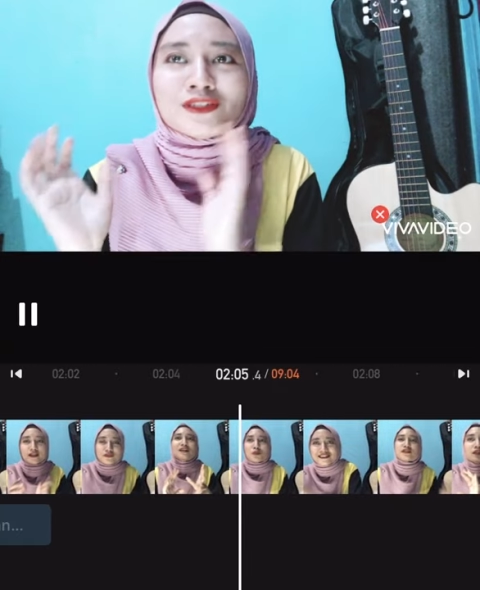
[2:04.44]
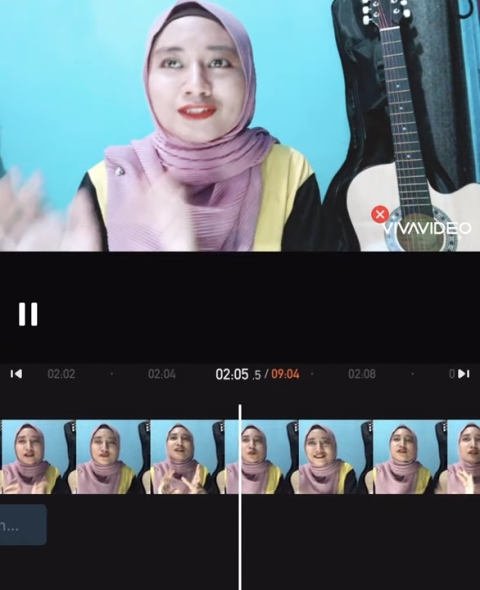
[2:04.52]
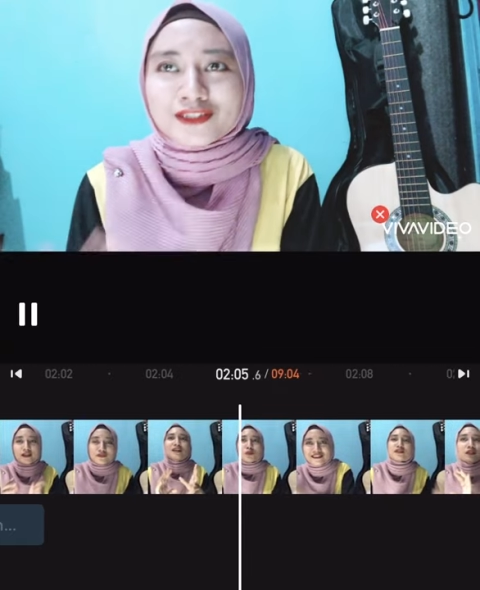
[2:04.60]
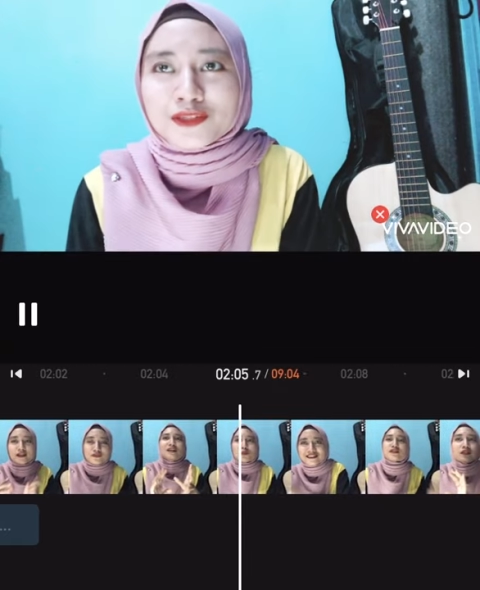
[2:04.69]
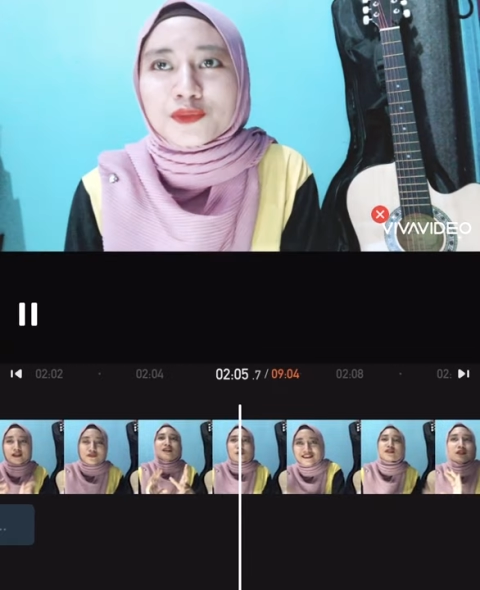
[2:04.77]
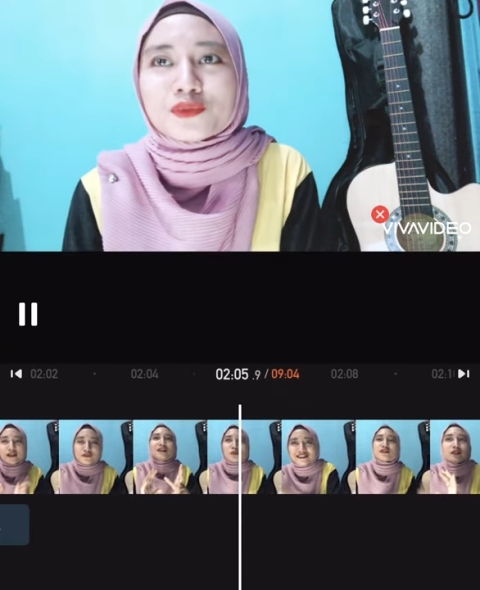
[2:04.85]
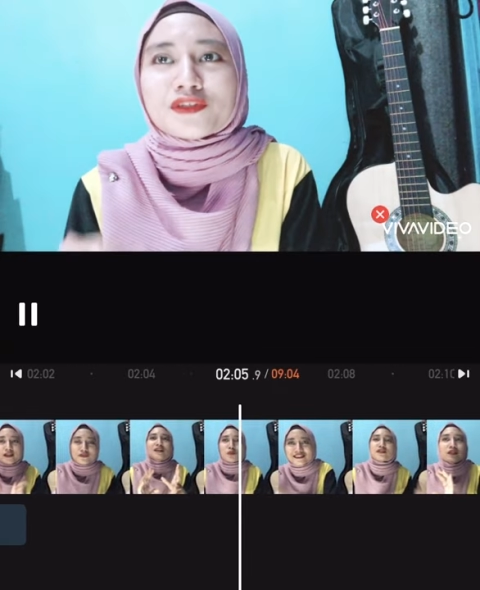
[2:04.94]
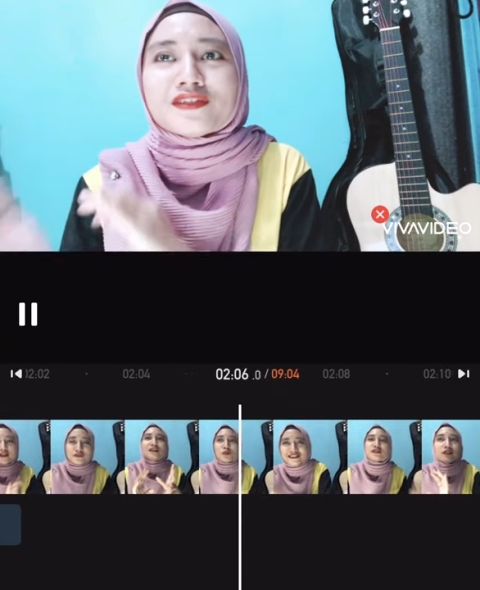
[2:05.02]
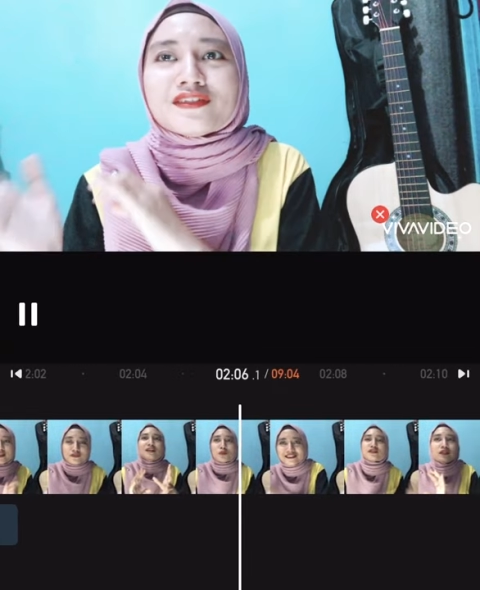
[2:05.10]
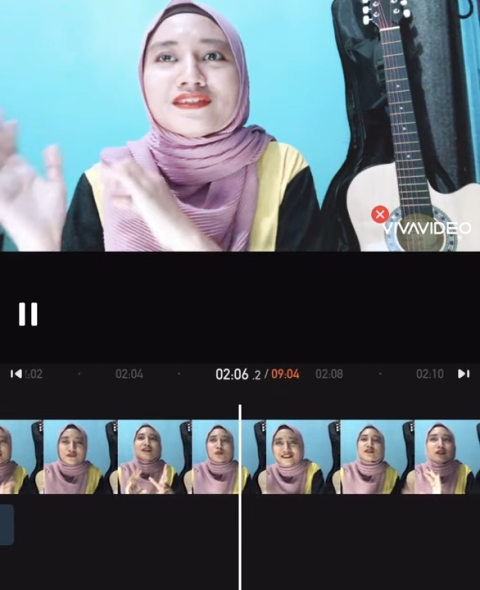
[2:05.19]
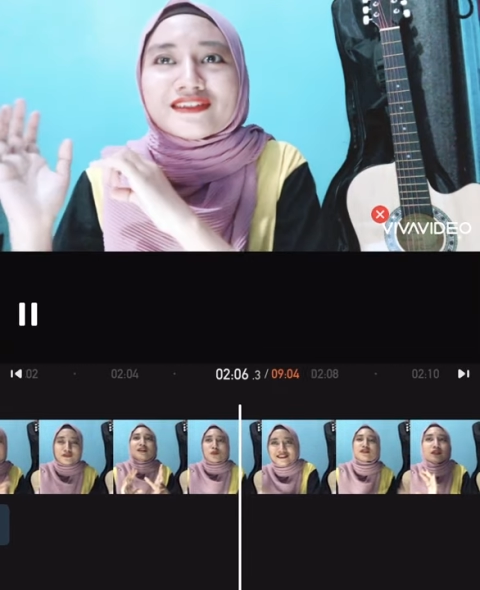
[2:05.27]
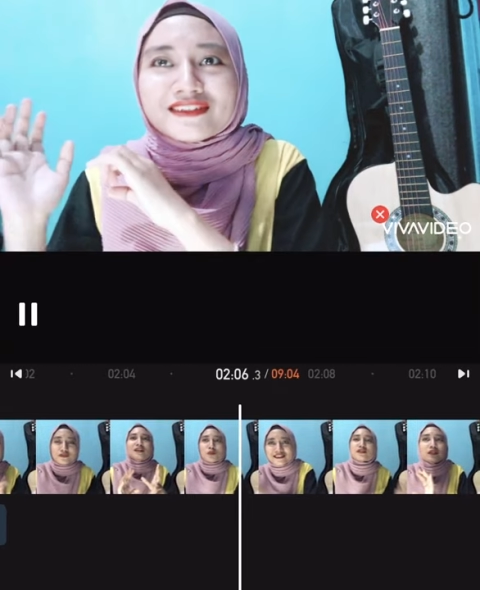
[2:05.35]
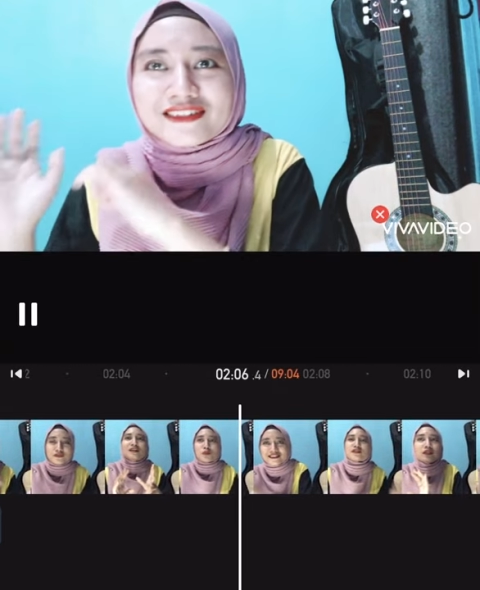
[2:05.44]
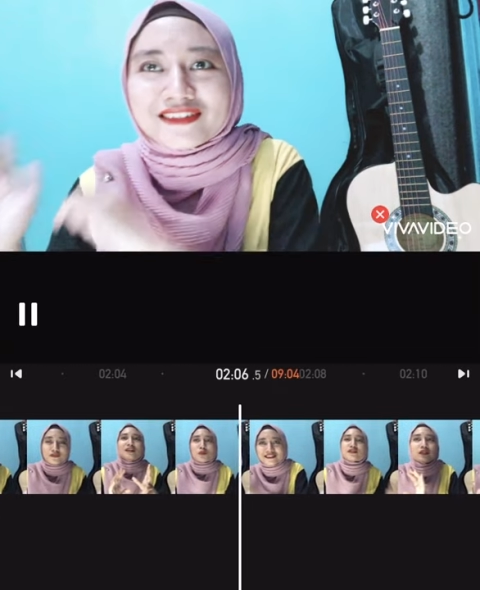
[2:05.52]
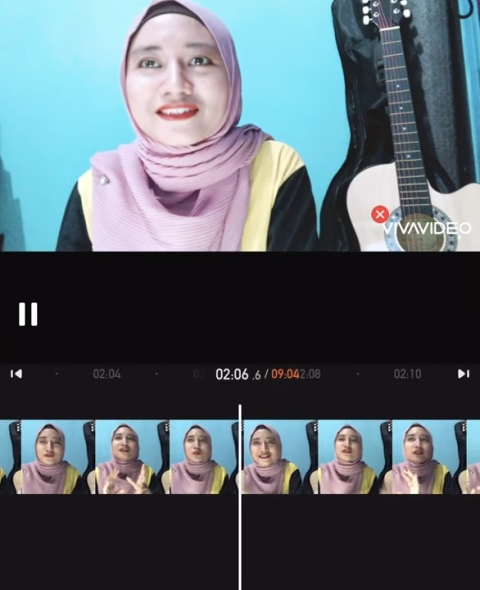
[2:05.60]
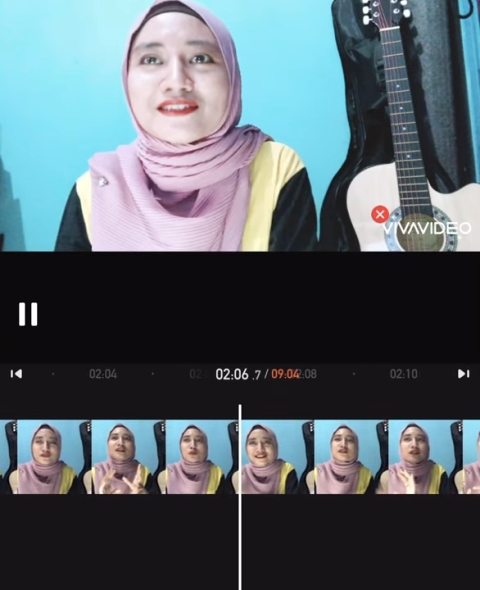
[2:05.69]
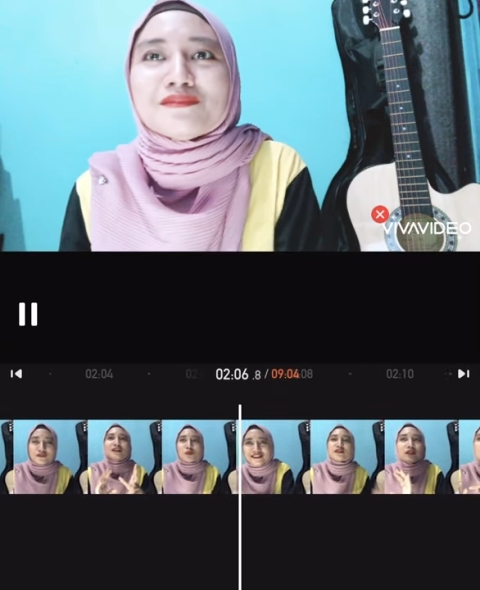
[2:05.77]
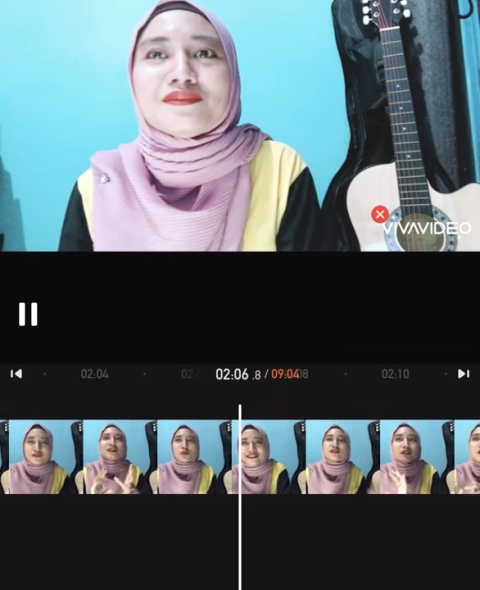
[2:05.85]
sewer
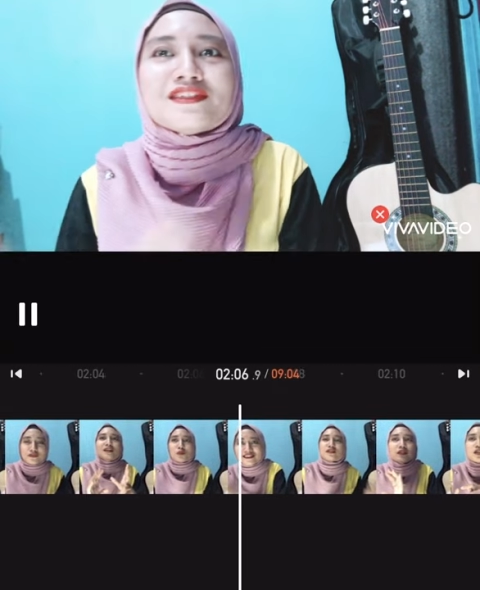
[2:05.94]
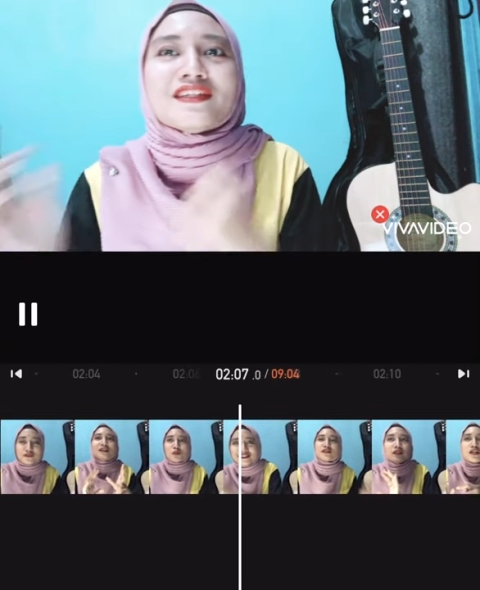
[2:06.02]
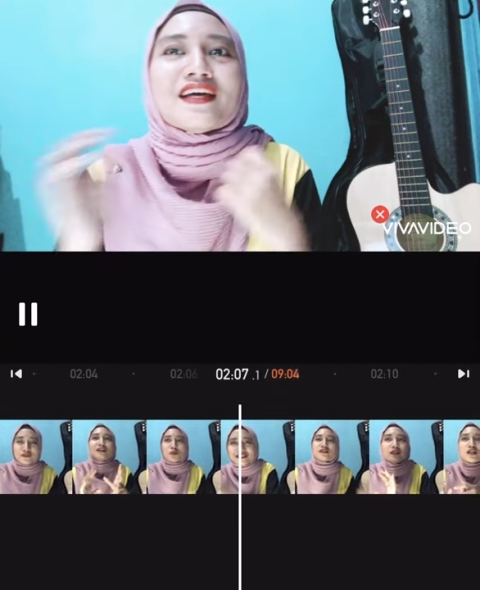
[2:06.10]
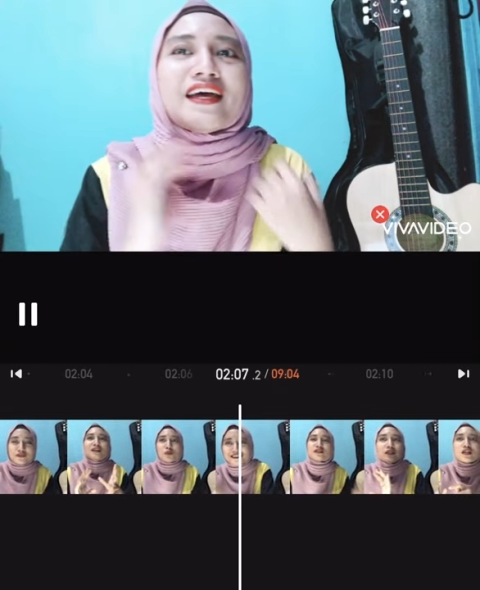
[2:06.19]
systems